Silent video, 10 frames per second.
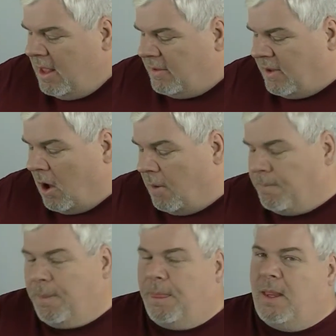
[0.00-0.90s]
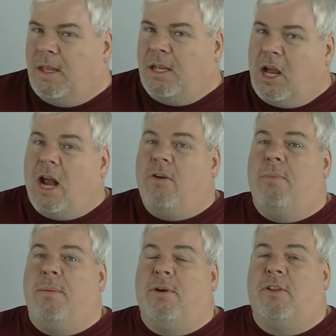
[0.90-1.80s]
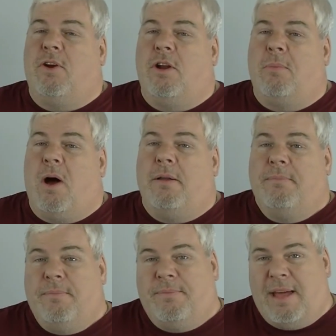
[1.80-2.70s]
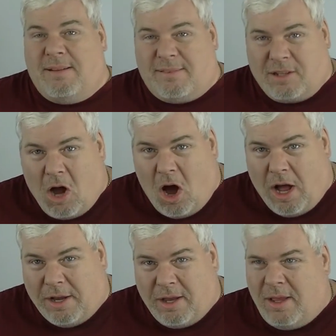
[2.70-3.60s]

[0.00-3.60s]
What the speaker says: So, you gotta remember to turn them on. That's the con.